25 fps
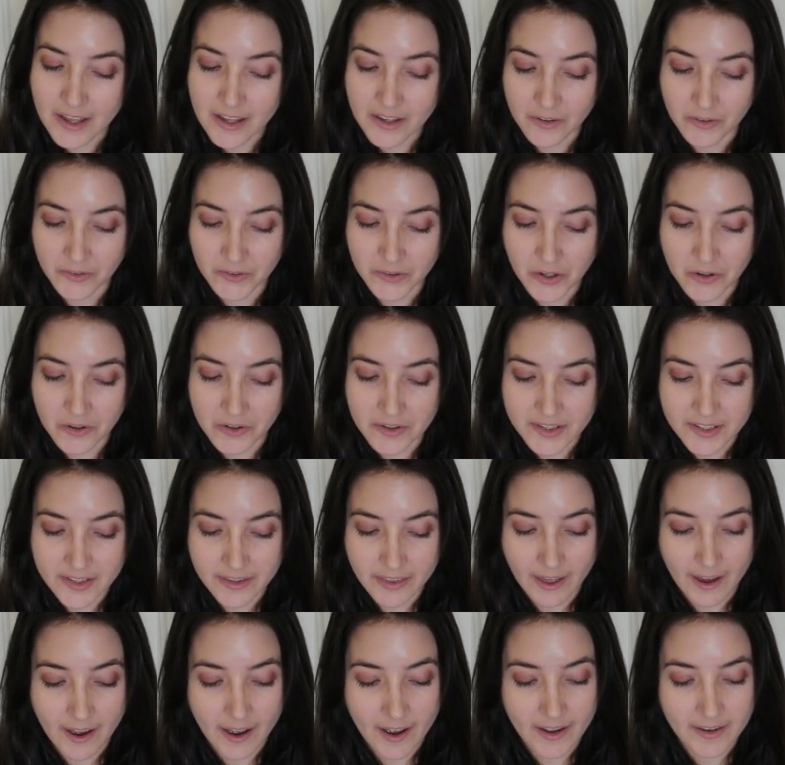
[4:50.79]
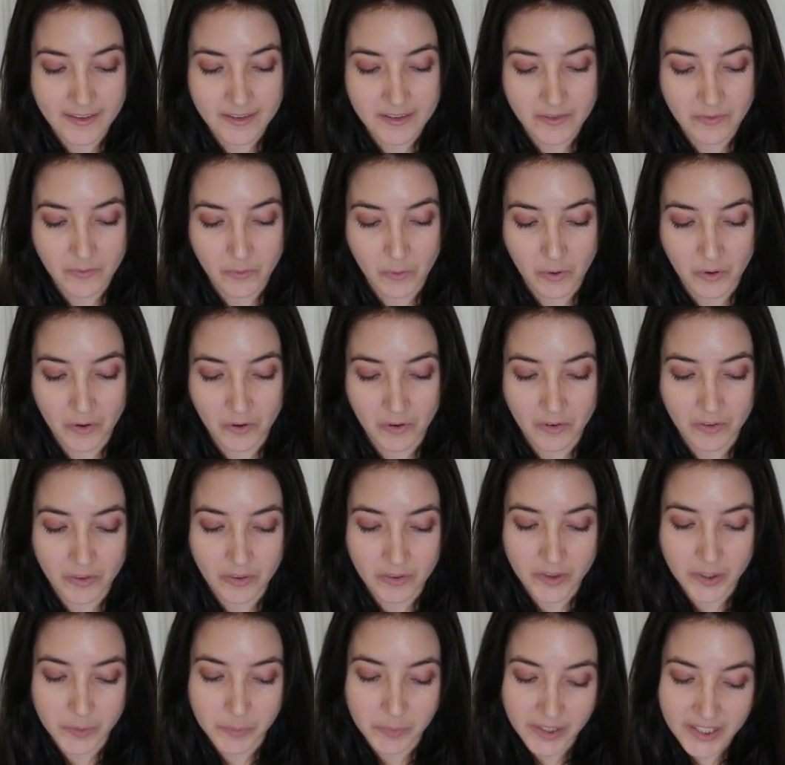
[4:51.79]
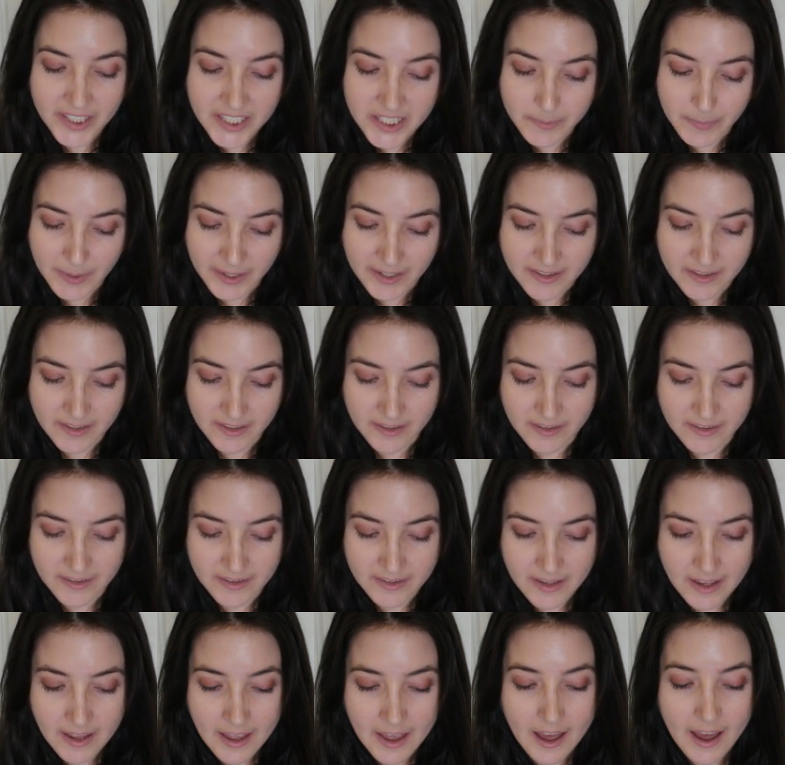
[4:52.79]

you'll notice that for the blank spaces,